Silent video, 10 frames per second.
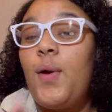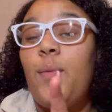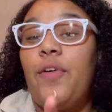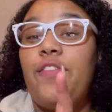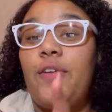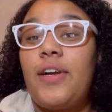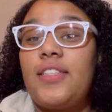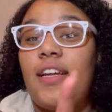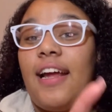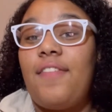We're
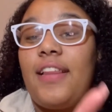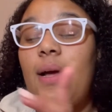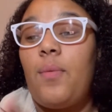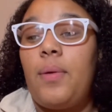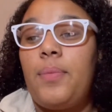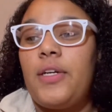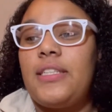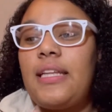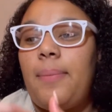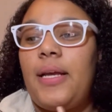focused on having that one
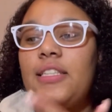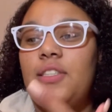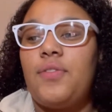person that makes us